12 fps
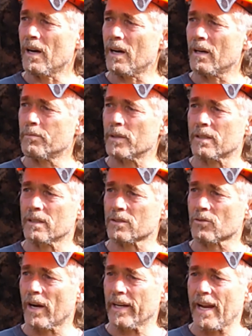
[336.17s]
Because
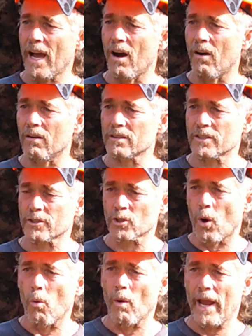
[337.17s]
right now, there's
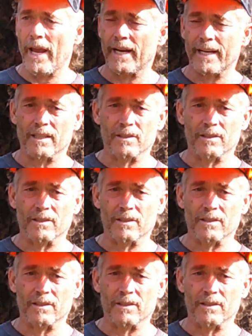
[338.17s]
no way I got